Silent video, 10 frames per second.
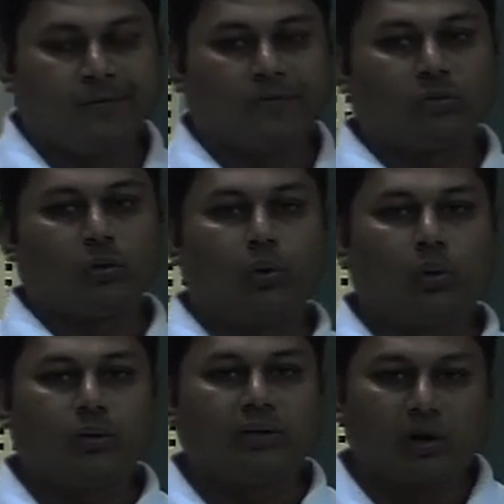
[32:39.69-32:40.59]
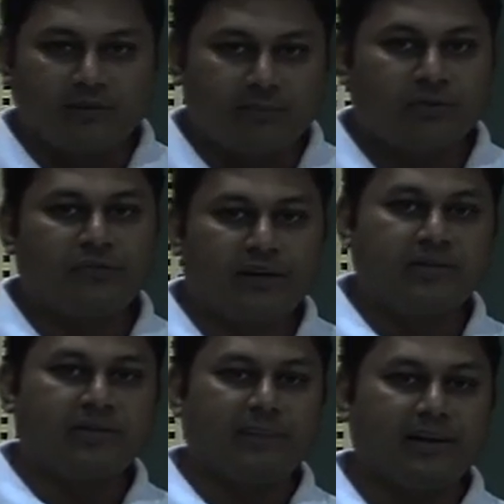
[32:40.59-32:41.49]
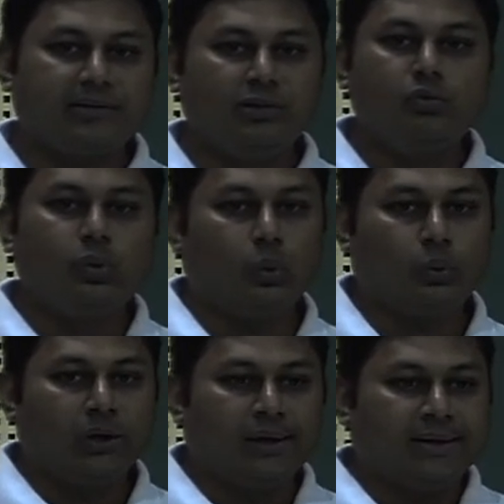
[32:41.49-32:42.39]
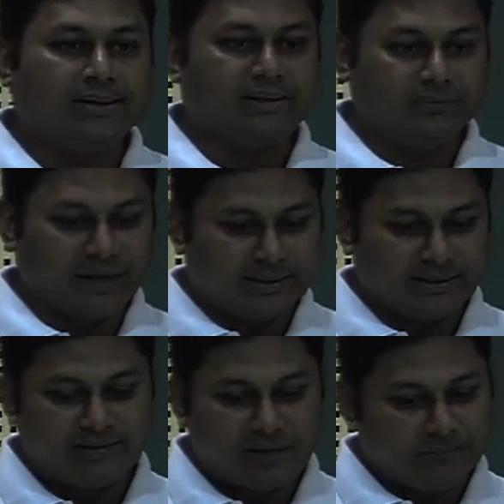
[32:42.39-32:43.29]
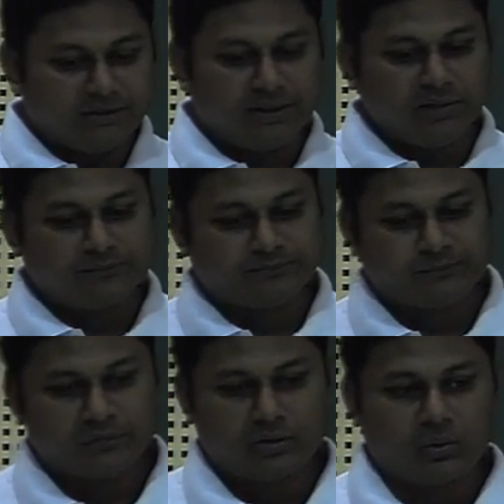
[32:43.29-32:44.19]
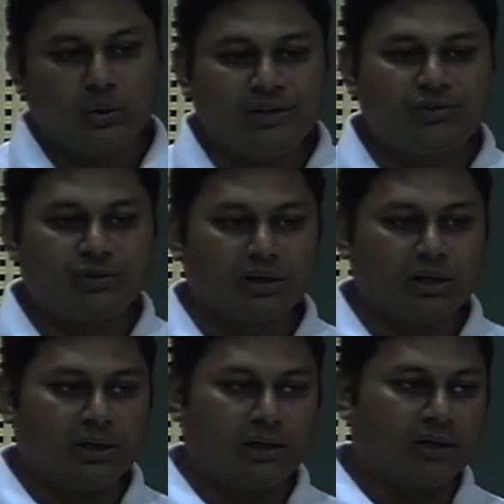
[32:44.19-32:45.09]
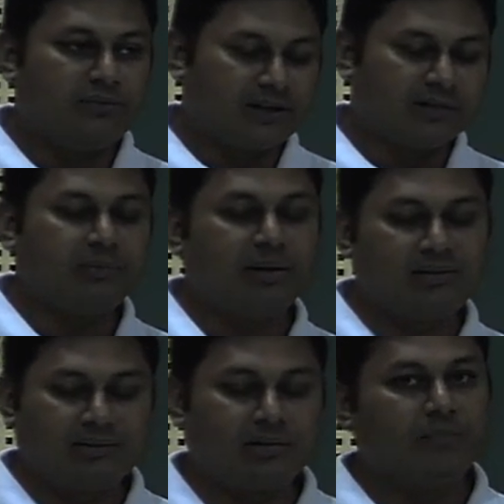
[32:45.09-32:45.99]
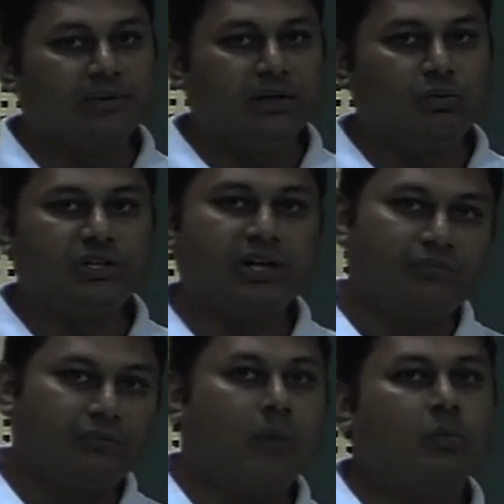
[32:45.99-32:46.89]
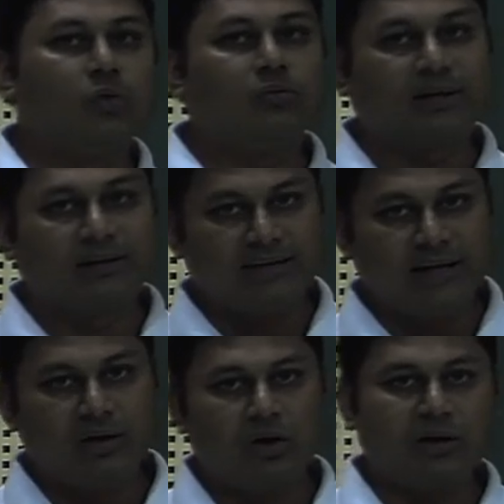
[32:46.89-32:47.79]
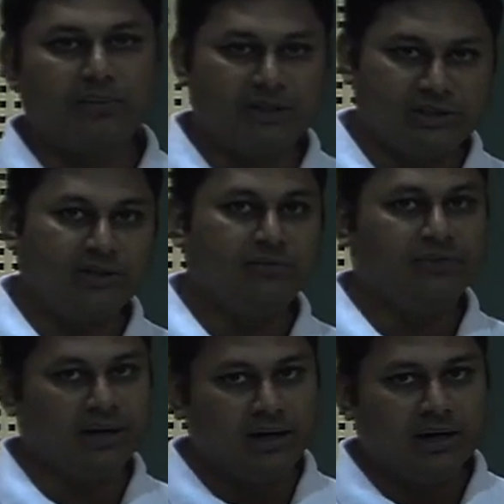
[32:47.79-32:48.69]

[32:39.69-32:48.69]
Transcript: So the concept of vector space, you know that a vector is something which a vector space is something which can form over a real or imaginary field.